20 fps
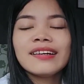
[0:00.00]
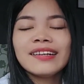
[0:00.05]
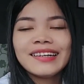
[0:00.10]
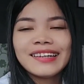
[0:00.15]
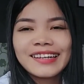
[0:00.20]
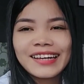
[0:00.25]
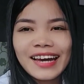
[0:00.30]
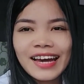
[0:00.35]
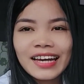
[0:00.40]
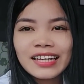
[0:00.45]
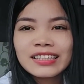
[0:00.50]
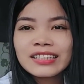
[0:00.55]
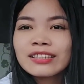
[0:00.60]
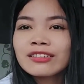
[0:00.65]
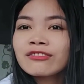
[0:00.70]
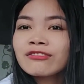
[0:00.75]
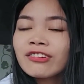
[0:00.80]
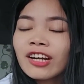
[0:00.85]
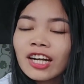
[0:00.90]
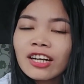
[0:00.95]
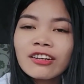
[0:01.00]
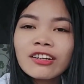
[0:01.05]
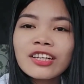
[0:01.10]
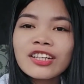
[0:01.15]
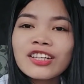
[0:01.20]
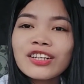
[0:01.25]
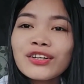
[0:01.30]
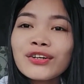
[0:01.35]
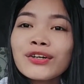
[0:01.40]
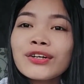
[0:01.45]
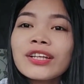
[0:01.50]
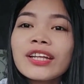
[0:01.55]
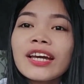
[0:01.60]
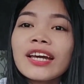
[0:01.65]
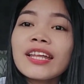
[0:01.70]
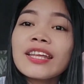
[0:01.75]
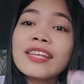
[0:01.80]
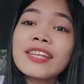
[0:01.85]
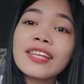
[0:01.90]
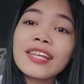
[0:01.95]
yes, very good,
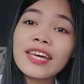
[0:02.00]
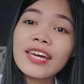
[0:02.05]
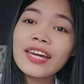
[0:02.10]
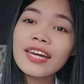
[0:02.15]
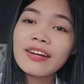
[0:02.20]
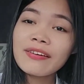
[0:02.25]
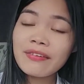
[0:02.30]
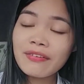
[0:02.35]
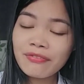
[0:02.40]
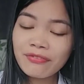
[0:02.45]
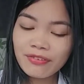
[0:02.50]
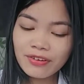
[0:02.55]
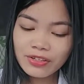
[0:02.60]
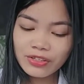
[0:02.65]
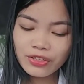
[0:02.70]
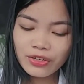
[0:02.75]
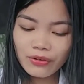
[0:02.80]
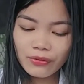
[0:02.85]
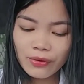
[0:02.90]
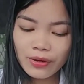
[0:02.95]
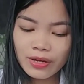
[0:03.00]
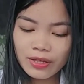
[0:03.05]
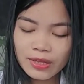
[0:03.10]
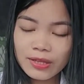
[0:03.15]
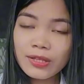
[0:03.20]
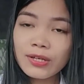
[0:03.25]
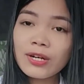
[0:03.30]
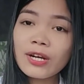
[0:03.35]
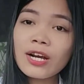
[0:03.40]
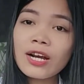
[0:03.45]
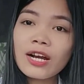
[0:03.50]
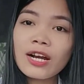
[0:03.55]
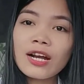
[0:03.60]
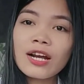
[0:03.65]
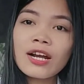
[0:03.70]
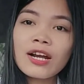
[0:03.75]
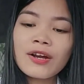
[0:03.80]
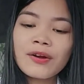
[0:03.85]
in the refrigerator